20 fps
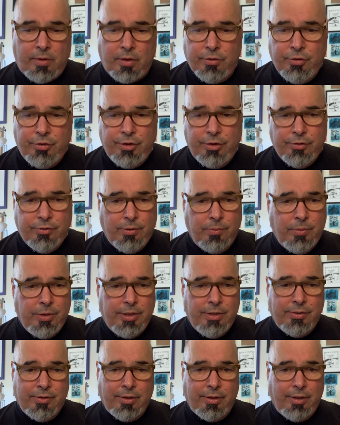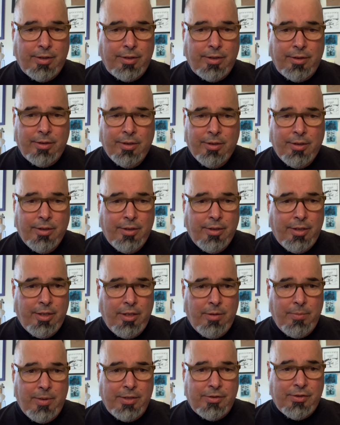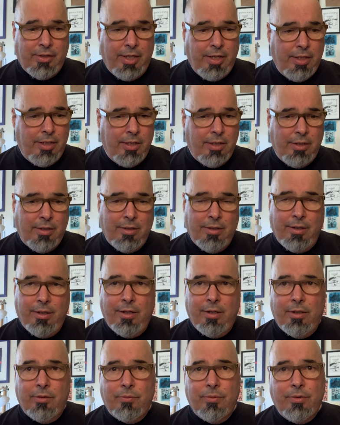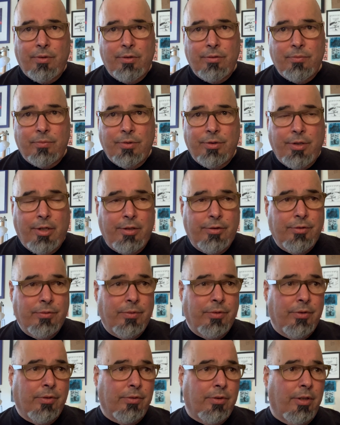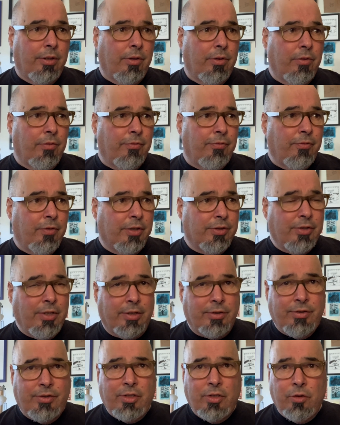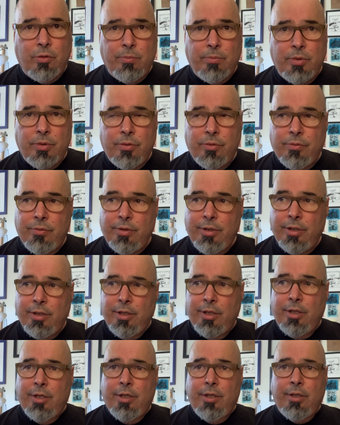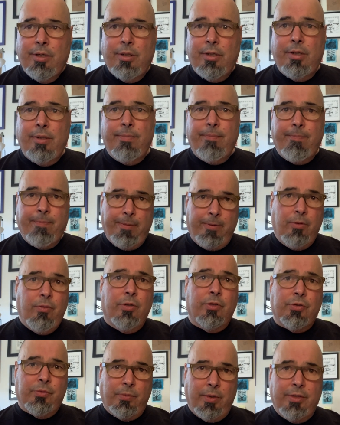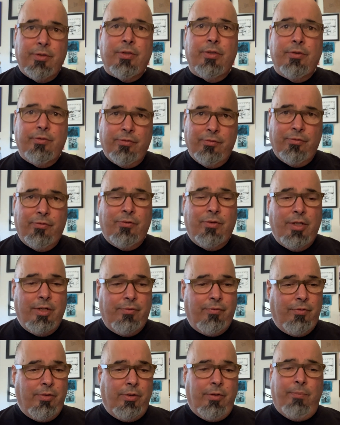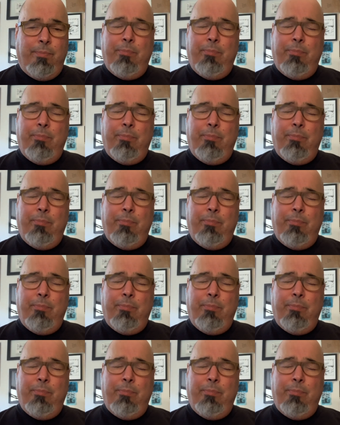Geez Louise, MX-80, Ronaldo in the Loaf, Tuxedo Moon, of course, the Residents and Snake Finger.